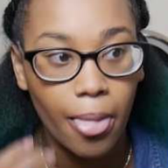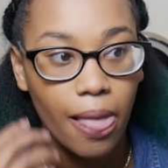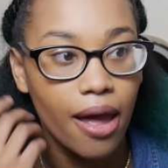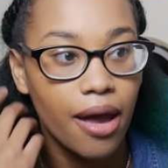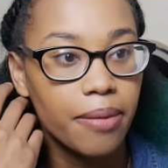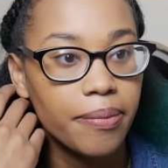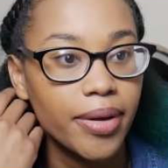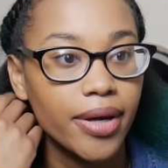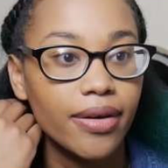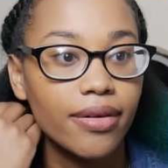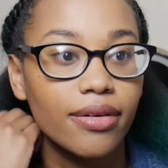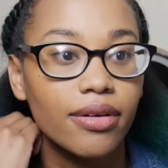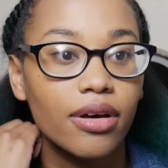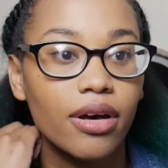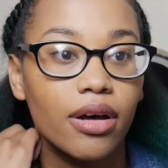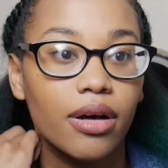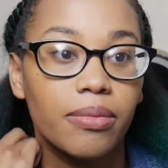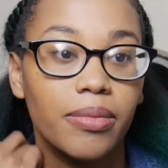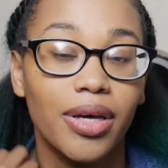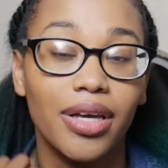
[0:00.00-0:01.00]
I mean,
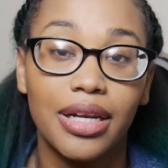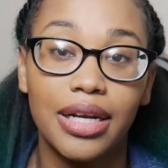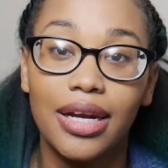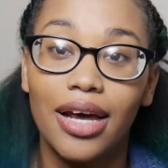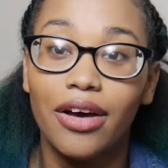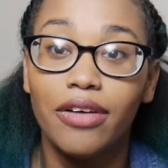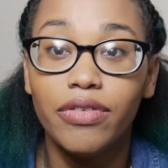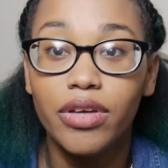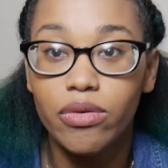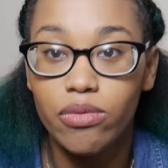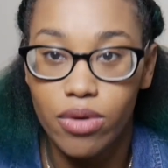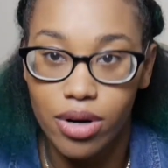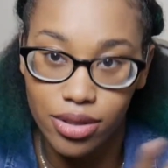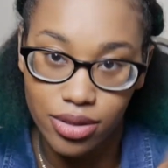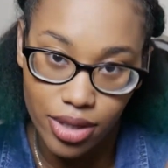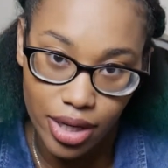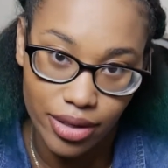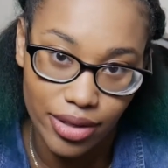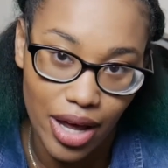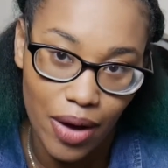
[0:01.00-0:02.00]
now if you want
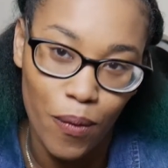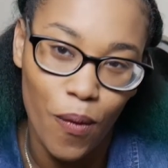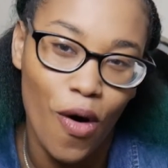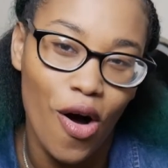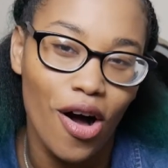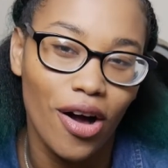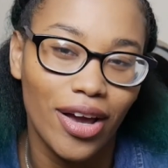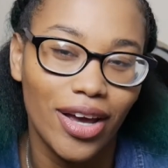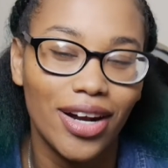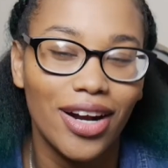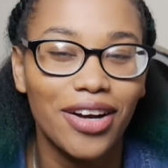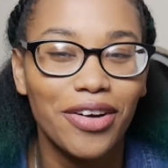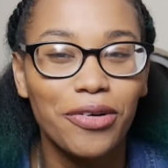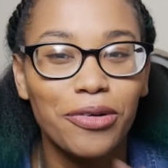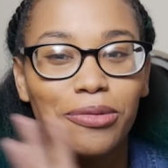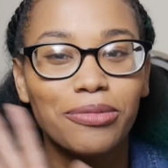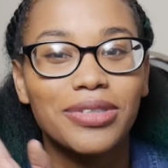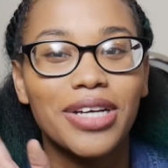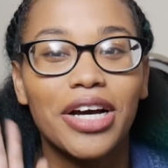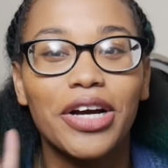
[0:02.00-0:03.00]
to take that walk, and I
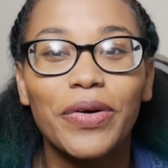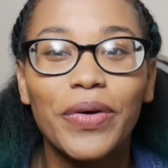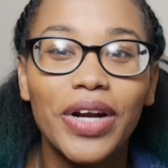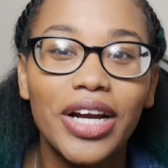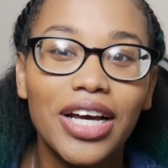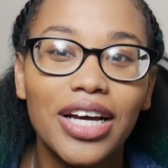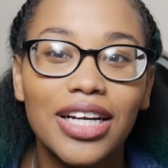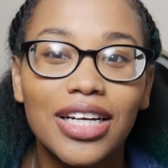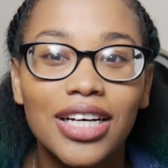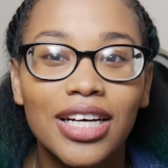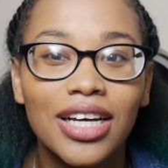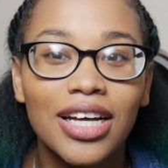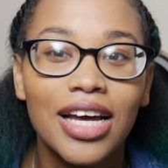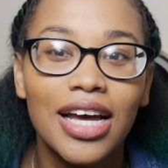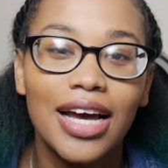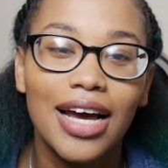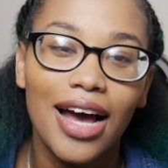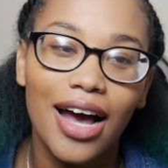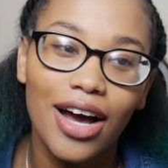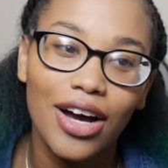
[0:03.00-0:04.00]
know decorating
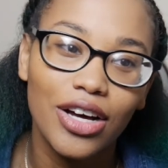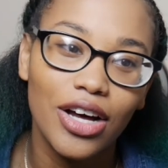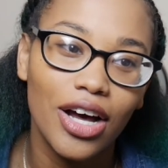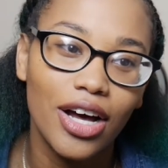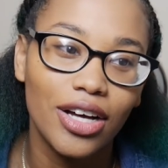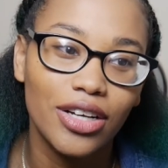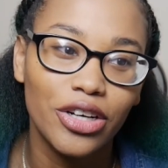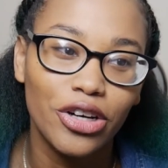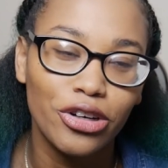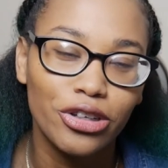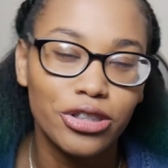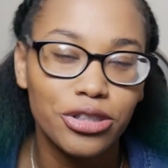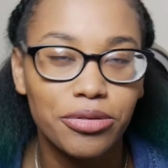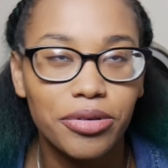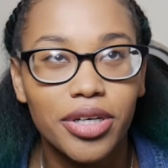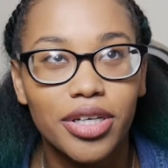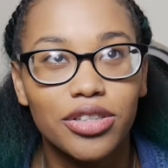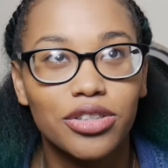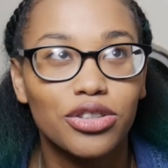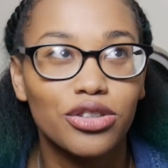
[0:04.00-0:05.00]
a
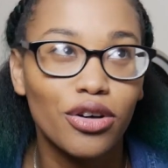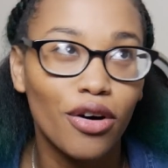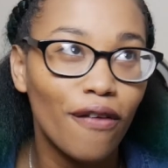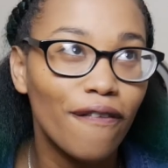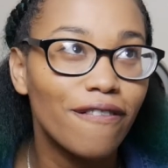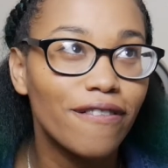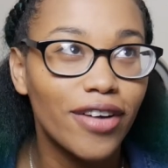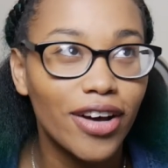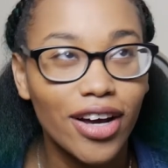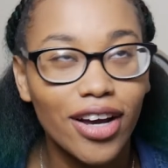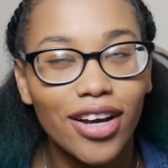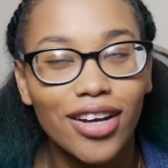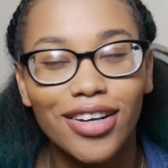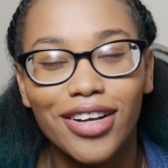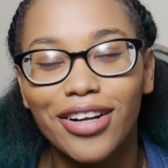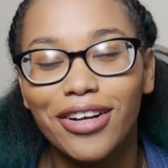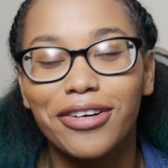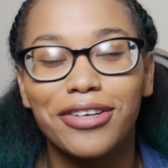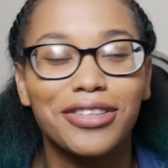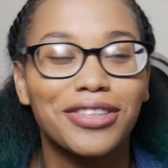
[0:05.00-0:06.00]
nursery is so fun, you
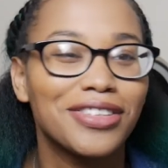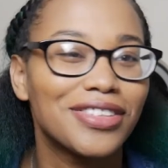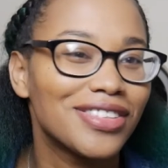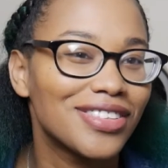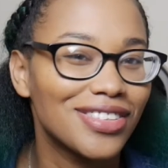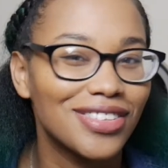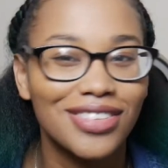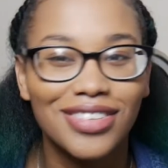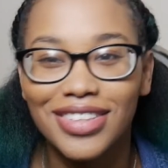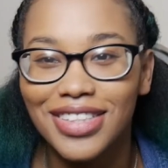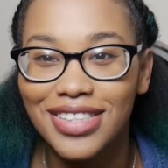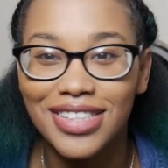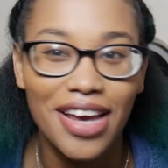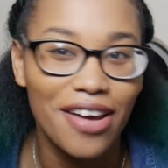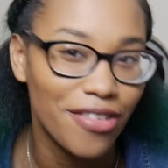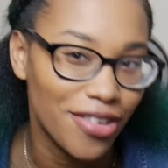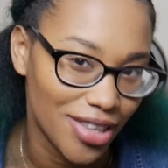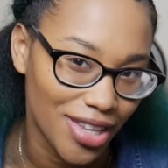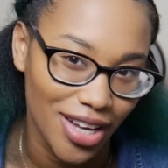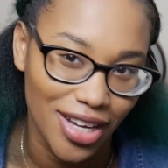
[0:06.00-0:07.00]
know, it's
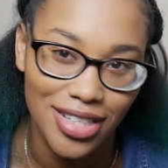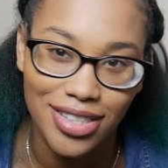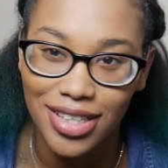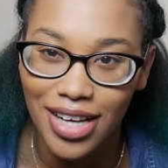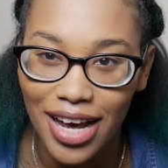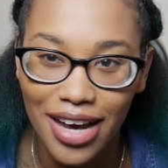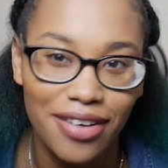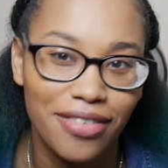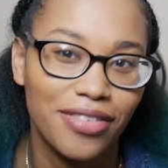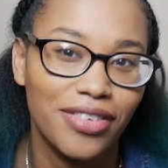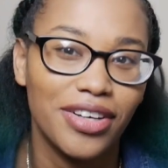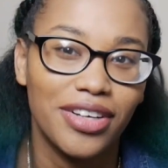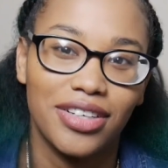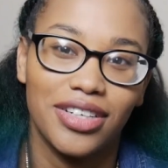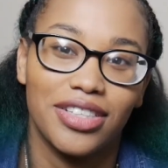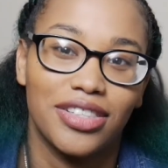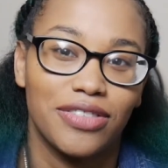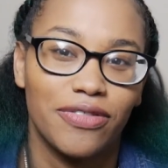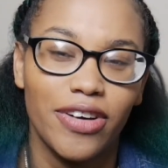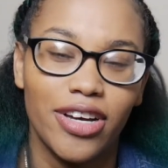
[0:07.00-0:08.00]
everything, it's life,
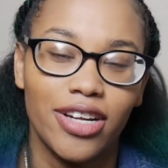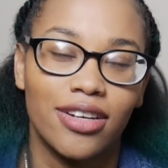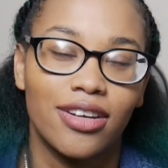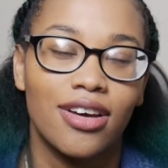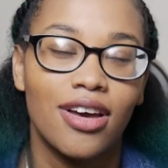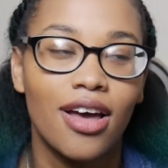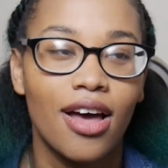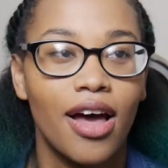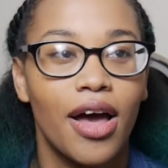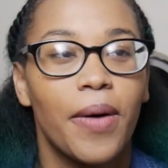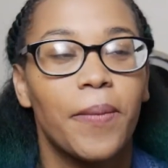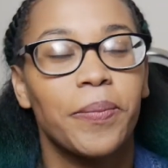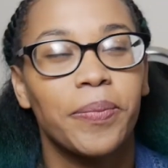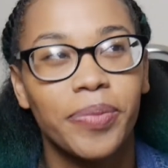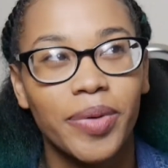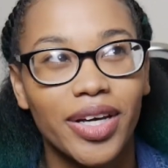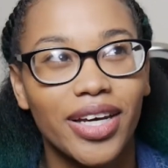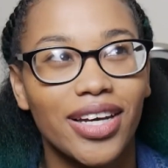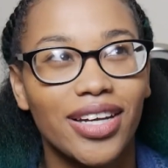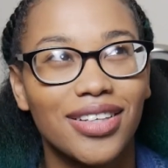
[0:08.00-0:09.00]
it's fun.
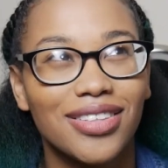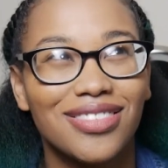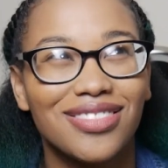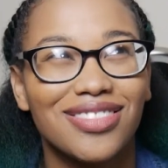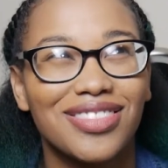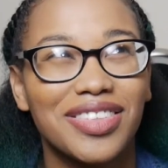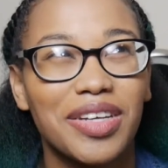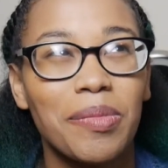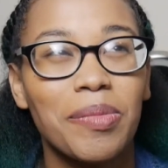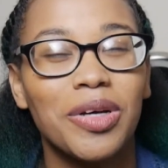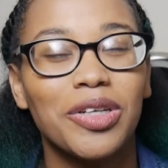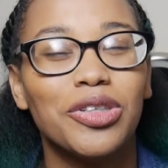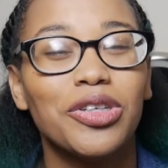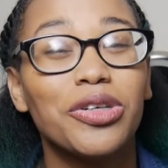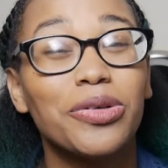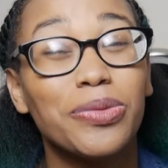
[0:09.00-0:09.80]
But I mean, do you